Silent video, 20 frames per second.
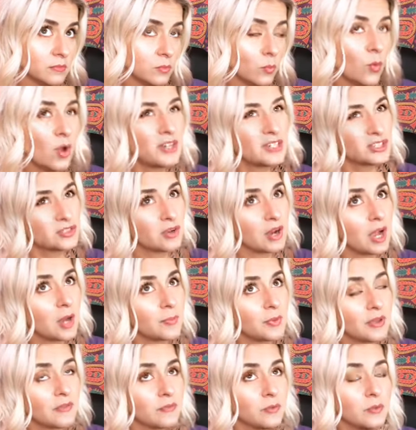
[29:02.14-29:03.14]
one
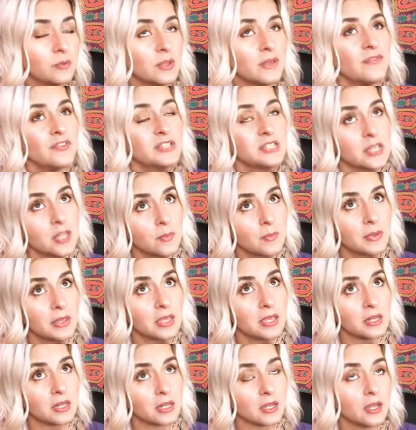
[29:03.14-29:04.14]
drop, if it's in the
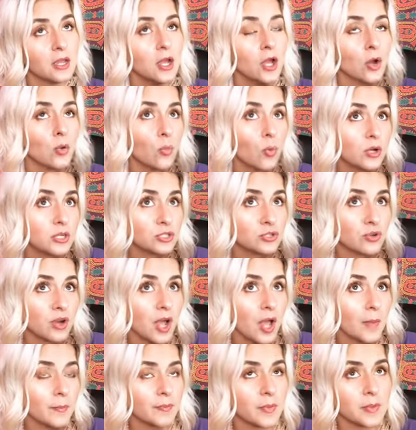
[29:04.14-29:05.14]
beginning, one
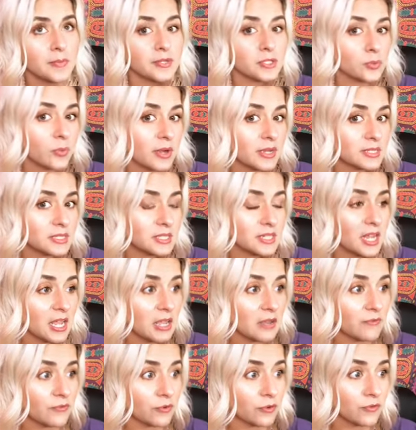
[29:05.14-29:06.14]
drop maybe twice a
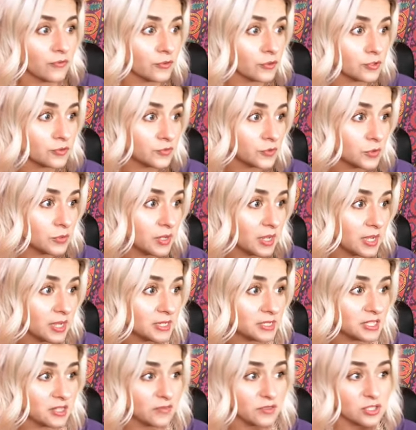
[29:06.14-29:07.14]
day for the first few
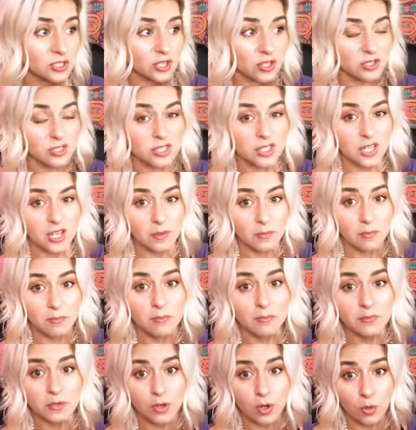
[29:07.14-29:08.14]
days. If it starts to get,
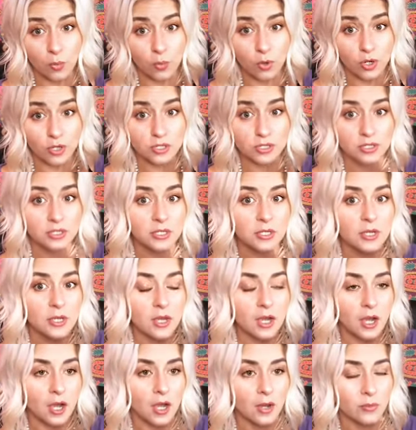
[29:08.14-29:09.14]
you know, worse,
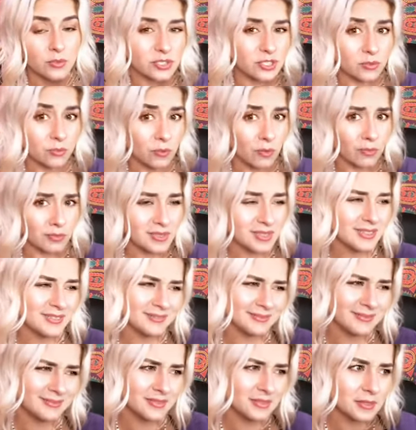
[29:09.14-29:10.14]
uh, which it won't
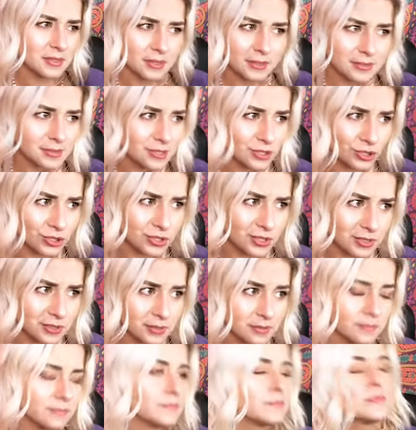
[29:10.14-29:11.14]
because it just
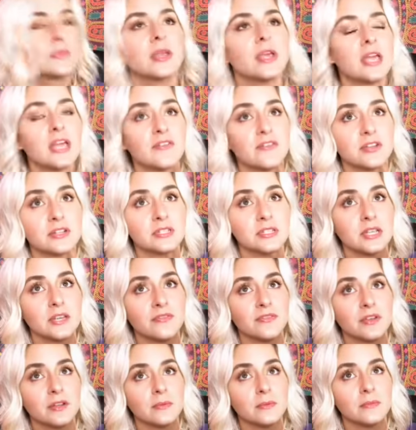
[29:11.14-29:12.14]
doesn't. If it,
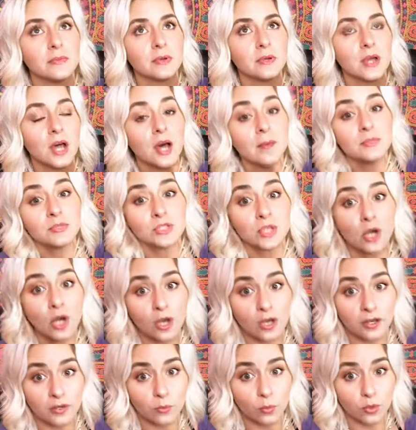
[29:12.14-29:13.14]
if it comes
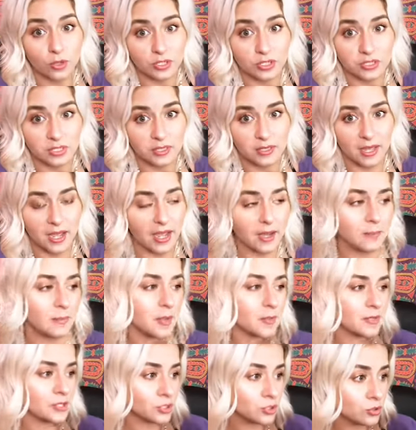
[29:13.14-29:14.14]
on worse than that,
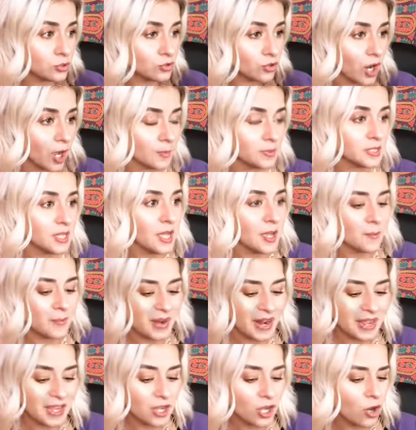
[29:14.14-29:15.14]
maybe two drops,
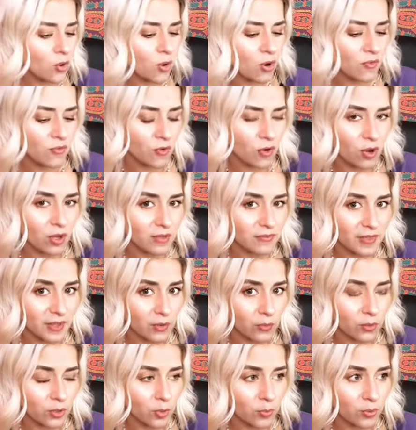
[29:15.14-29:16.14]
but I can go over all of
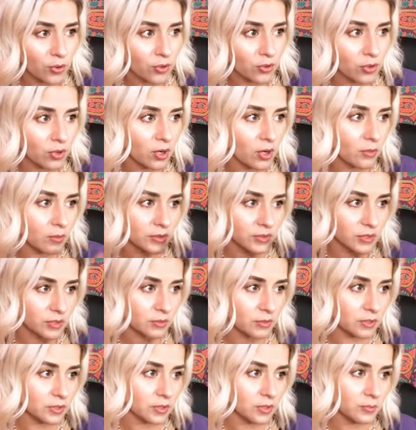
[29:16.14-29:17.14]
that oil protocol with
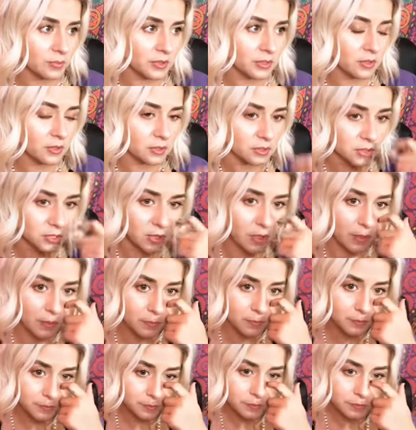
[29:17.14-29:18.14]
you and you'll be good to go.
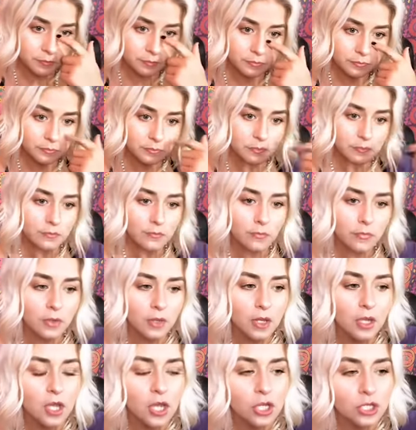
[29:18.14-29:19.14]

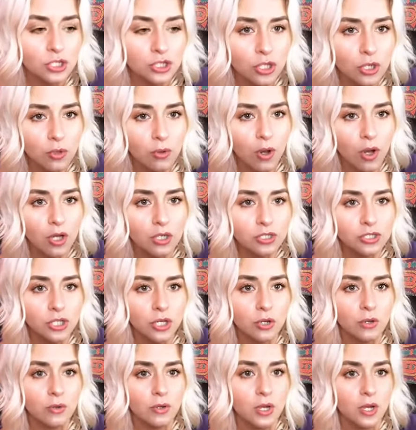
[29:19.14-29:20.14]
So
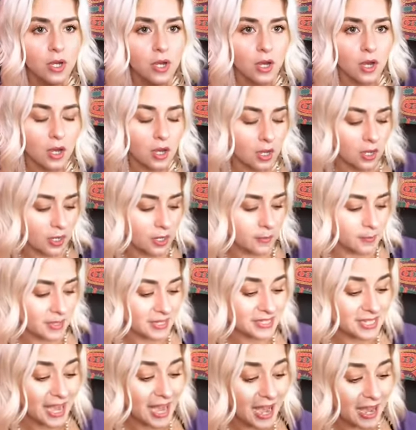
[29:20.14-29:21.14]
also, um,
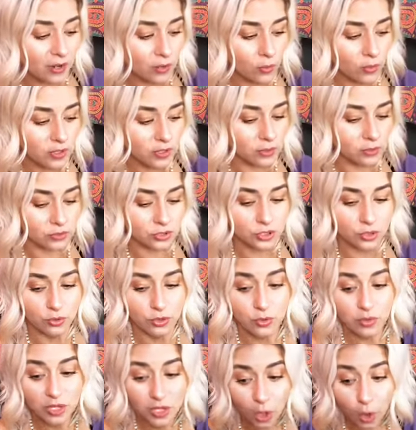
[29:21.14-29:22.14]
it's a hot oil, so
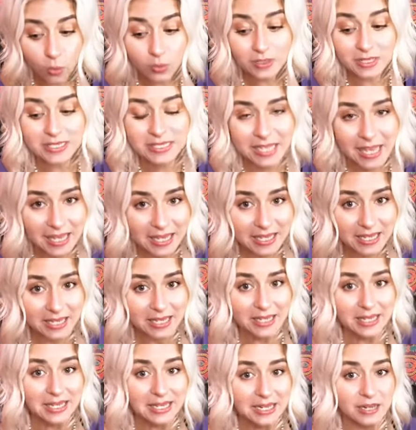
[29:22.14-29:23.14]
you can only take
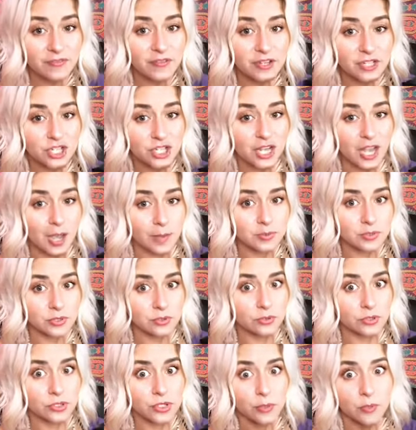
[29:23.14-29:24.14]
it in a veggie
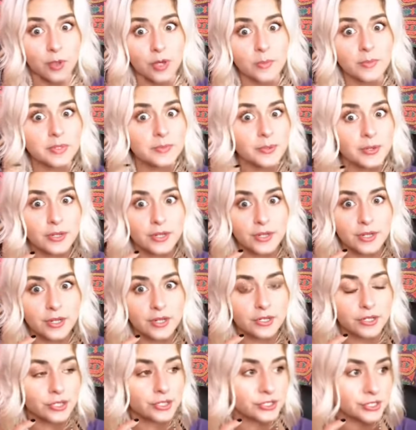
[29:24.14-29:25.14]
capsule. You don't want to be putting it
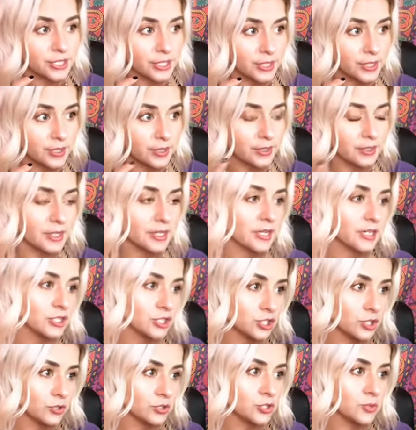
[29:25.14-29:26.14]
under your tongue like I
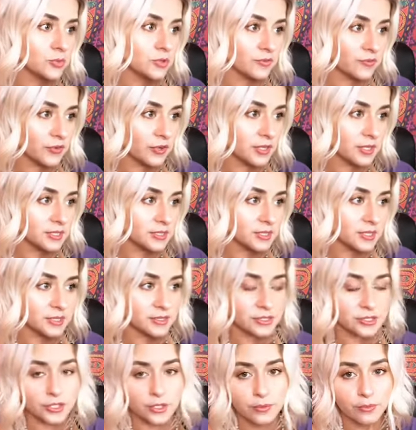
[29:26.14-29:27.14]
showed you with the
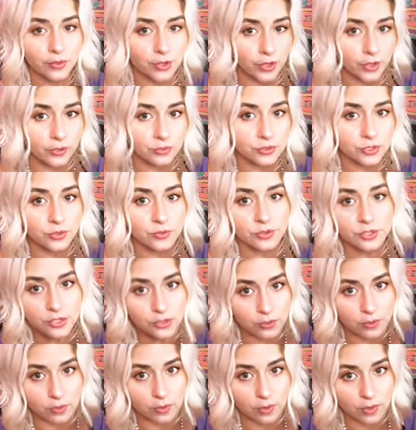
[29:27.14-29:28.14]
frankincense. Don't go to a
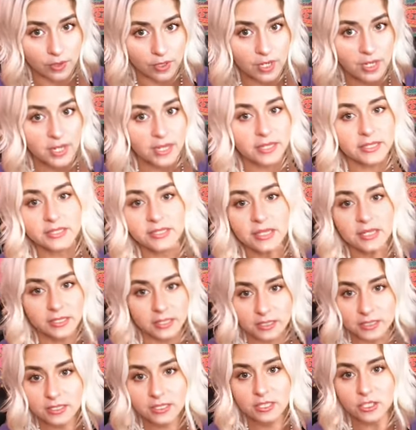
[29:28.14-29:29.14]
store and say,
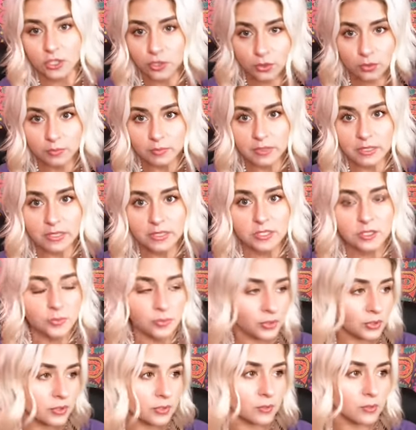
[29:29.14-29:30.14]
Lyndsay told me to
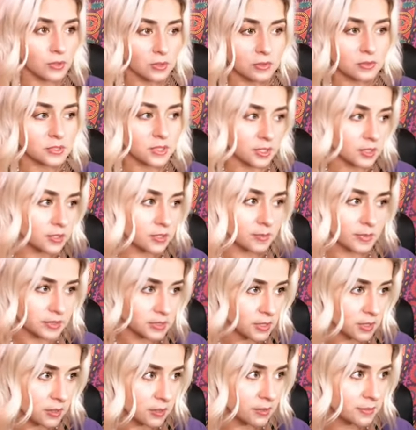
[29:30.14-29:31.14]
put oils under my
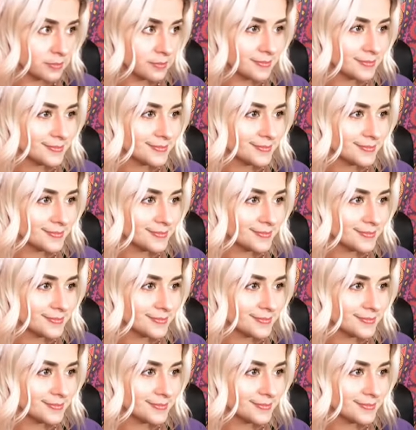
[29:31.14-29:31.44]
tongue.